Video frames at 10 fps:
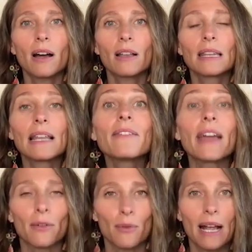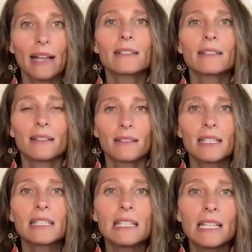living, right, to
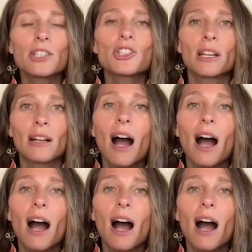teach and